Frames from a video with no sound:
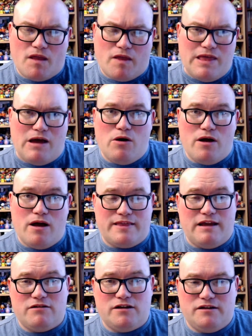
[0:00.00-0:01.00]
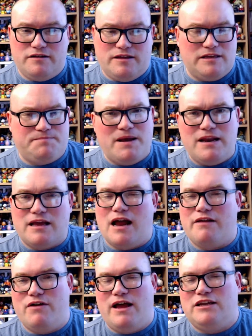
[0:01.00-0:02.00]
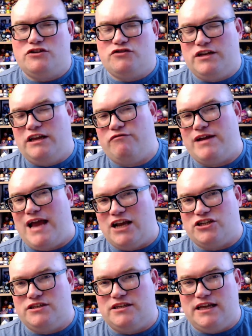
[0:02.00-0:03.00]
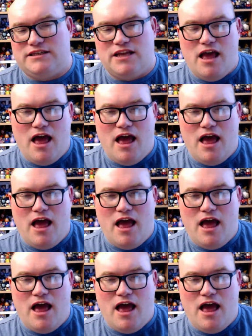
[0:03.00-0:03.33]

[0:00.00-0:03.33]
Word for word: now there are, there's been kind of an interesting reaction to this.